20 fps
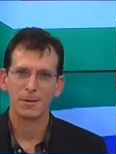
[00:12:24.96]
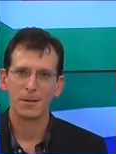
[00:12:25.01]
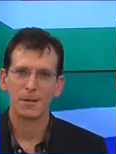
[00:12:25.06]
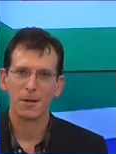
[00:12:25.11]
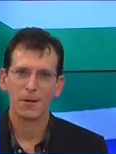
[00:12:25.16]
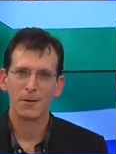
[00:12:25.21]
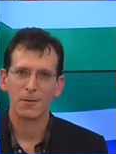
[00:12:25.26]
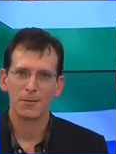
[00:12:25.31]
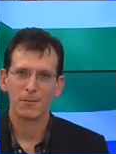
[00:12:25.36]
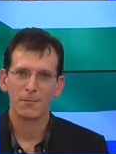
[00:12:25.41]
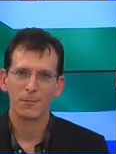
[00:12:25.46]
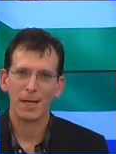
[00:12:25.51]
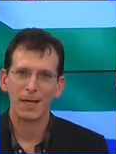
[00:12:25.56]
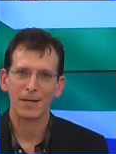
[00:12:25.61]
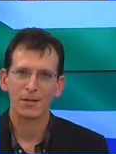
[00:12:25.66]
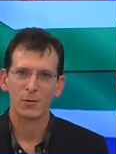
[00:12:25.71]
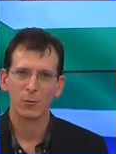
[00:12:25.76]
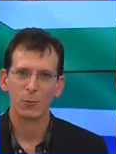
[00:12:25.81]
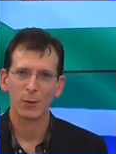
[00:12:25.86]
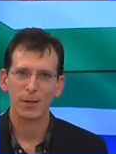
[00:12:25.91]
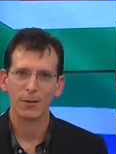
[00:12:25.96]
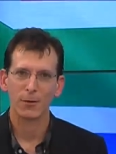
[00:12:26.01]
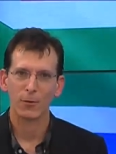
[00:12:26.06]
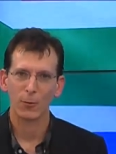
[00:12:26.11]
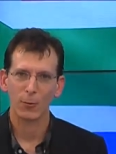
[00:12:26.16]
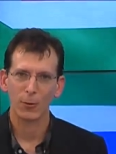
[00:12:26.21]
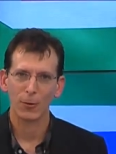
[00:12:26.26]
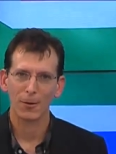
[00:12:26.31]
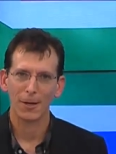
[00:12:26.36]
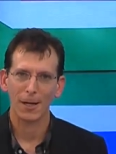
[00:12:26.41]
you know, next week
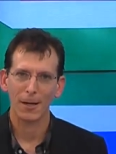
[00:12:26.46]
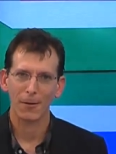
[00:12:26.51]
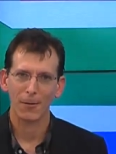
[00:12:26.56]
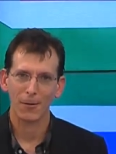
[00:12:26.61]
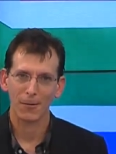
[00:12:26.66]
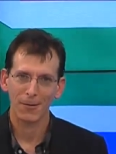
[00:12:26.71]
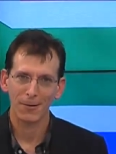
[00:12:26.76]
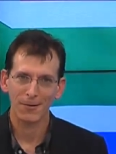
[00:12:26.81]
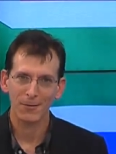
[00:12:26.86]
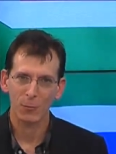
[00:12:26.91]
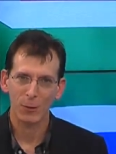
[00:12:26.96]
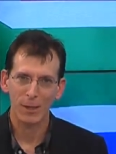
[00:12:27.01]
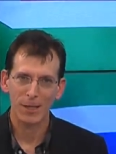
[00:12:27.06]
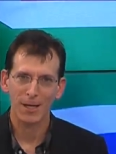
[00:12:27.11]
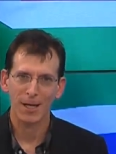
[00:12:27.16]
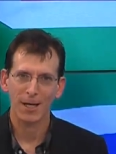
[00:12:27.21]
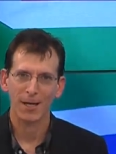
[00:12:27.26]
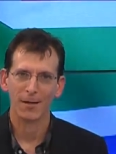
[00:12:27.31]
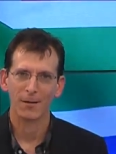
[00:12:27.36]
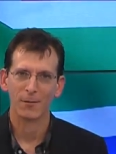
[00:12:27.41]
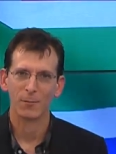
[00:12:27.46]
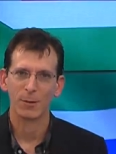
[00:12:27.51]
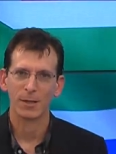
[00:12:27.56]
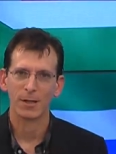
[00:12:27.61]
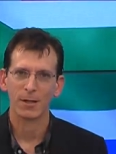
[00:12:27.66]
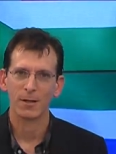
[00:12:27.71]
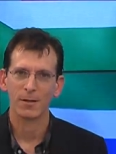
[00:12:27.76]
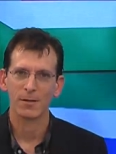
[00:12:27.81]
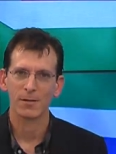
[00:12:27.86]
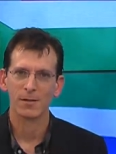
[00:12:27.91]
or, or this weekend,
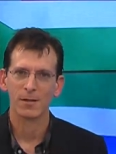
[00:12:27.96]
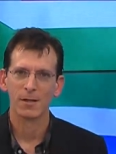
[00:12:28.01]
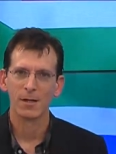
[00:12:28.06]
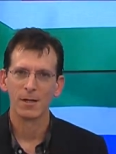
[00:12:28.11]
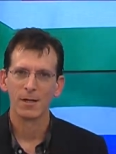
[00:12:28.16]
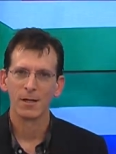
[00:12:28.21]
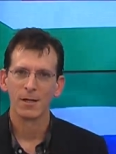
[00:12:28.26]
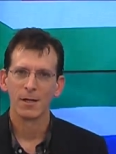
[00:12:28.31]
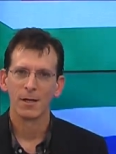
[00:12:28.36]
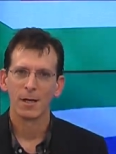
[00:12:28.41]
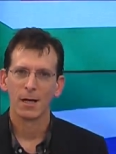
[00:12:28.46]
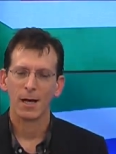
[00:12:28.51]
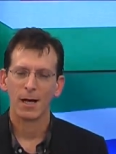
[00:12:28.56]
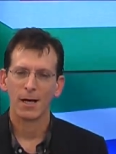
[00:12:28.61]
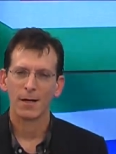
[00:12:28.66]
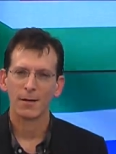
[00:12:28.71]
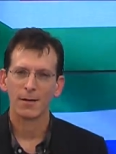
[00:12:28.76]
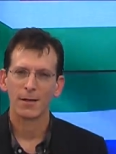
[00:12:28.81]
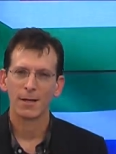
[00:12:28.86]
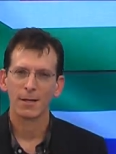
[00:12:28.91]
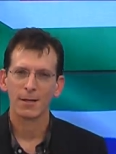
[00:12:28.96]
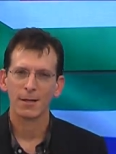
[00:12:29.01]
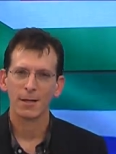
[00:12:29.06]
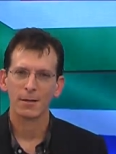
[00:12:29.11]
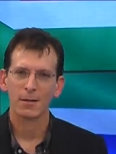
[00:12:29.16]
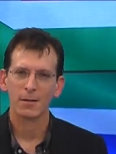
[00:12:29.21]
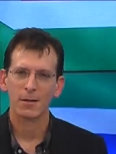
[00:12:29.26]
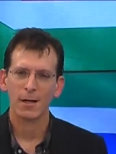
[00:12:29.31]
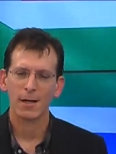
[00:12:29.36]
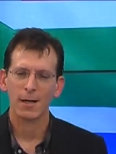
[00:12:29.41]
because I think
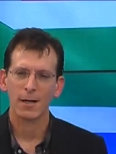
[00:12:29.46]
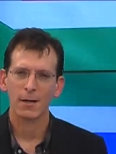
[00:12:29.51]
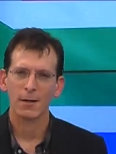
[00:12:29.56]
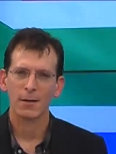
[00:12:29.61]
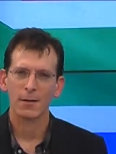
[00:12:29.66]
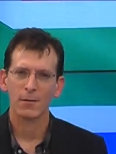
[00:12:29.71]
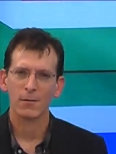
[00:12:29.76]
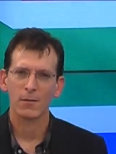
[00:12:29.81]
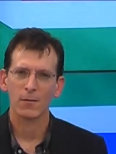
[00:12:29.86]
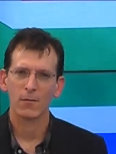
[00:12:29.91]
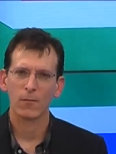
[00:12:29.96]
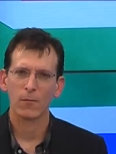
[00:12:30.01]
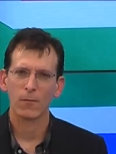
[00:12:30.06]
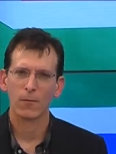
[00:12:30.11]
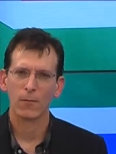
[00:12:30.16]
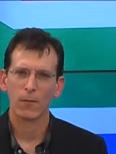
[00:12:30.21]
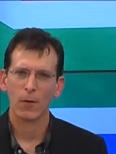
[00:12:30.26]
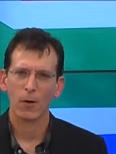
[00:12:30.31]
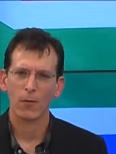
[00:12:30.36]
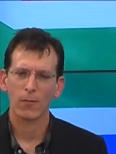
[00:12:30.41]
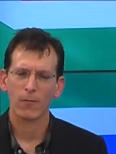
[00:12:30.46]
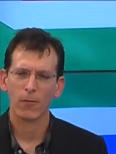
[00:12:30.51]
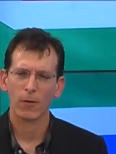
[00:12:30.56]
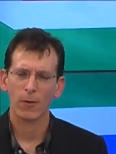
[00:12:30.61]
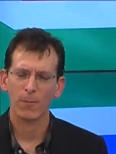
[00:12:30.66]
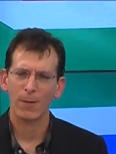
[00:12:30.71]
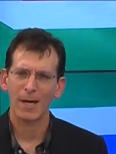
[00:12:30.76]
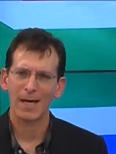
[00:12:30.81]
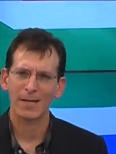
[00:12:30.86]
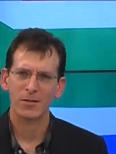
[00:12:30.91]
that uh, for
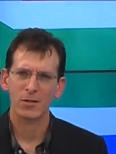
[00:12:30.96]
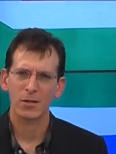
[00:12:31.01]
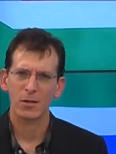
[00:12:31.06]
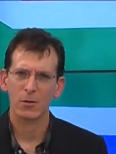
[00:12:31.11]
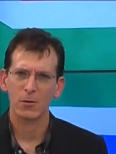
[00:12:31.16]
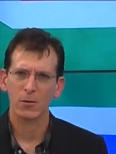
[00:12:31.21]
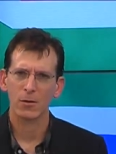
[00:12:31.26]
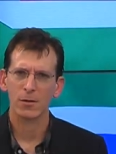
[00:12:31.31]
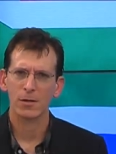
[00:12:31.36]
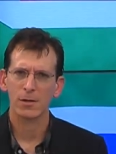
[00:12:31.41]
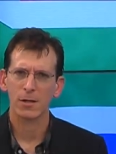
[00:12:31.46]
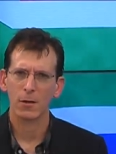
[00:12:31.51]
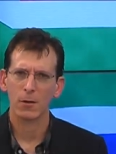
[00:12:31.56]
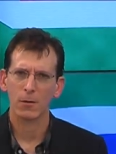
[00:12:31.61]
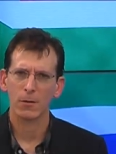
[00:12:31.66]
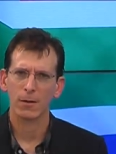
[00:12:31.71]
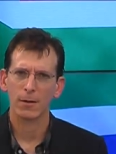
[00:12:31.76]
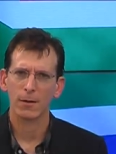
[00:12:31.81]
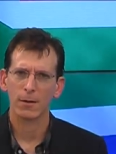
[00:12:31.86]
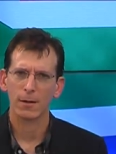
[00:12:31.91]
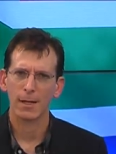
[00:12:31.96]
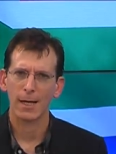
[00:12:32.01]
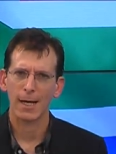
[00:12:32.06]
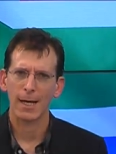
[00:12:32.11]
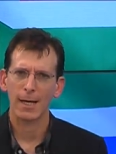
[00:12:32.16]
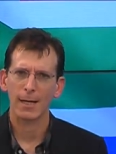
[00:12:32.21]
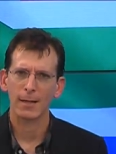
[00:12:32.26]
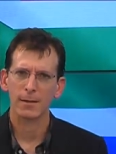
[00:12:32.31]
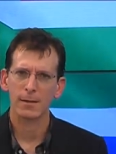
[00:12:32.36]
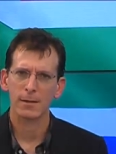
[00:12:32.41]
the past year or so, the, the
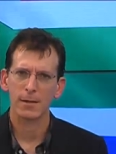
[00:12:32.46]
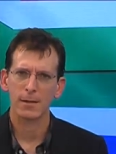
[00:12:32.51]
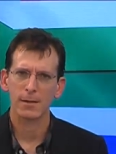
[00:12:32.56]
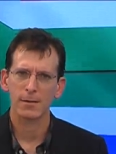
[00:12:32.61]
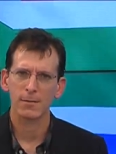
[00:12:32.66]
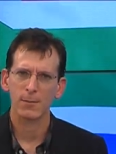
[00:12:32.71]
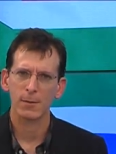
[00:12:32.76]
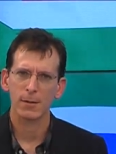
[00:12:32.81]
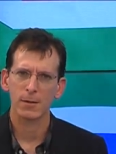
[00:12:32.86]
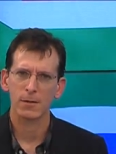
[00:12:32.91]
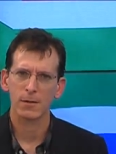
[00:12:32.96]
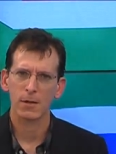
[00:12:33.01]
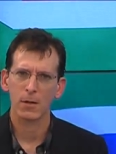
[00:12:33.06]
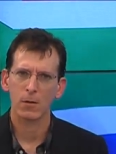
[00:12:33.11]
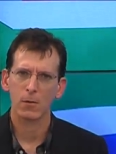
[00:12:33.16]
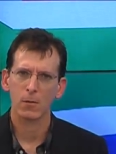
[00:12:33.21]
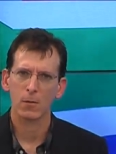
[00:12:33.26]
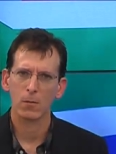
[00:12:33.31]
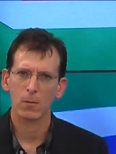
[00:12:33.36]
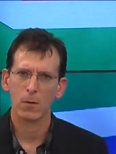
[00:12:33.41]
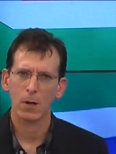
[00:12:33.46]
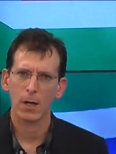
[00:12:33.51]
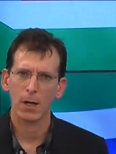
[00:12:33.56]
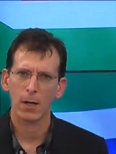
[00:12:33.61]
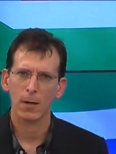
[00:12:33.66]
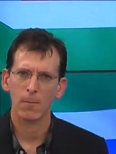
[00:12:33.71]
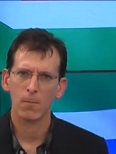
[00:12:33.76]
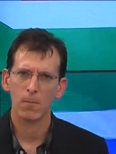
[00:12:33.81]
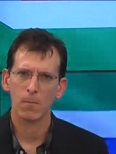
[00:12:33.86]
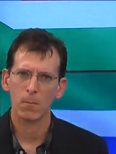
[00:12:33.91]
ANC has been so
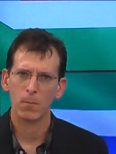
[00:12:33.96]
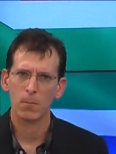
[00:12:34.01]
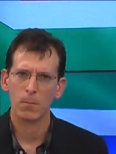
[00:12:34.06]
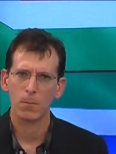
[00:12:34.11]
um,